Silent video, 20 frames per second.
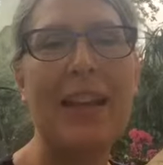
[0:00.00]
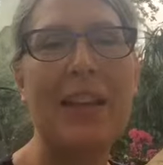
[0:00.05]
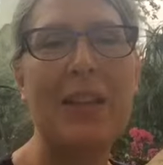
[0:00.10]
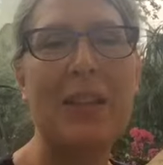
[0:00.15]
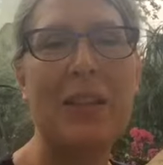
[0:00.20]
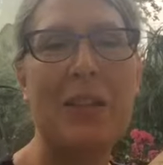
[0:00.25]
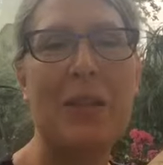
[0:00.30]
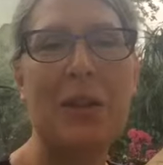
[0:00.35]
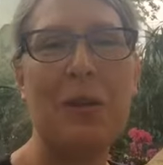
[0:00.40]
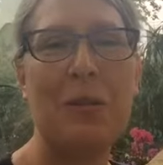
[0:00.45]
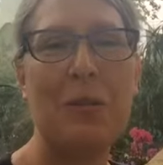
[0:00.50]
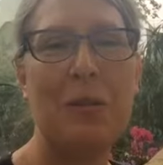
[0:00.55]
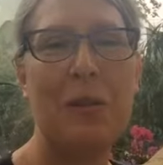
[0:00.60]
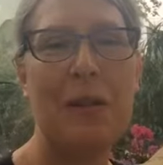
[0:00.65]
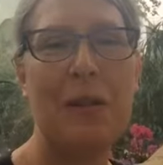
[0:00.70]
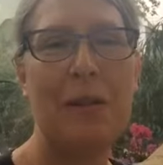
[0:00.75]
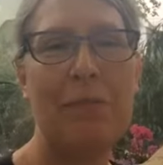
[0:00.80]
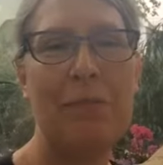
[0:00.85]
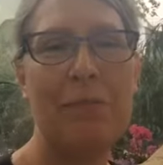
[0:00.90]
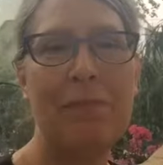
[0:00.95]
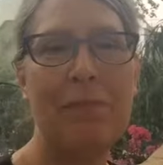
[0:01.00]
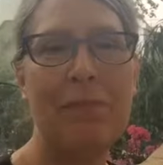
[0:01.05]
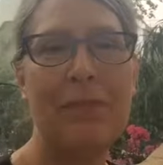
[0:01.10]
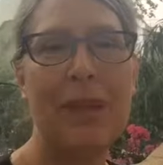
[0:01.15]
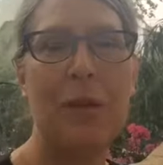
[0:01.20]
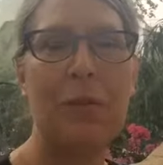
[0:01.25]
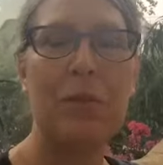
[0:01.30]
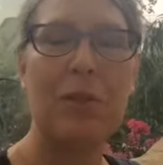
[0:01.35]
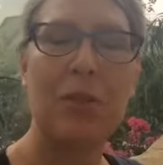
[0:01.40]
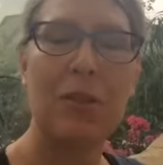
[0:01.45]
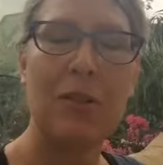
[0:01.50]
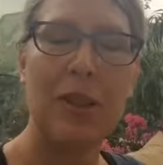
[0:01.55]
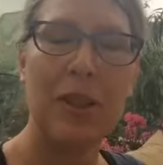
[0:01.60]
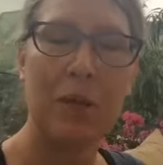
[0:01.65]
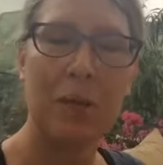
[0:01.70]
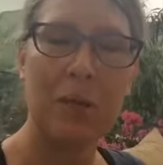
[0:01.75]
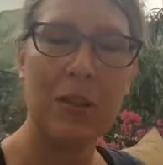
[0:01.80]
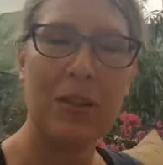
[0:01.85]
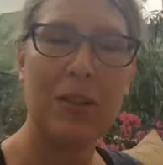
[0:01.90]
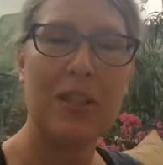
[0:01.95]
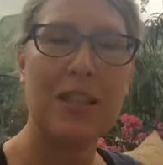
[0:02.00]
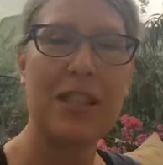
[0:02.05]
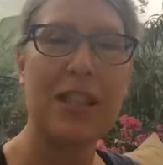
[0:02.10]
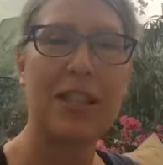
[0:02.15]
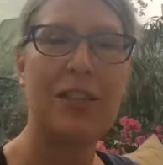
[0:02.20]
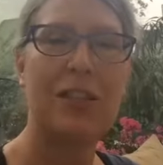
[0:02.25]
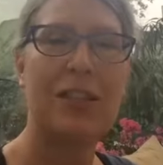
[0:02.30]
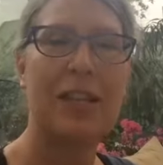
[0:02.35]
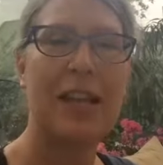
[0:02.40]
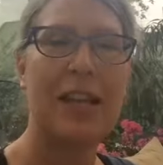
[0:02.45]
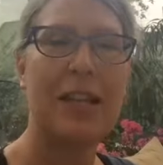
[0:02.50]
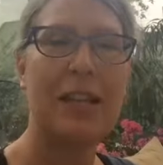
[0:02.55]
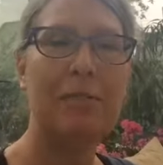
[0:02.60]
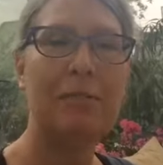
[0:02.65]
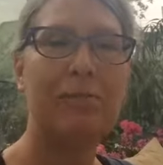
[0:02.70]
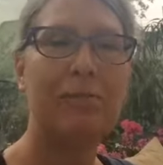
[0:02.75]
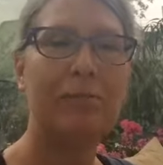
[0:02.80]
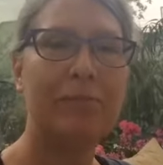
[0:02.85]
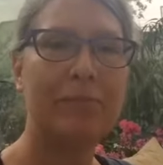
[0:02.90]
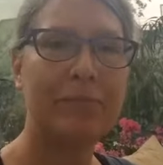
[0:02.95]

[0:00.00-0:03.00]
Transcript: So that was all I wanted to say today.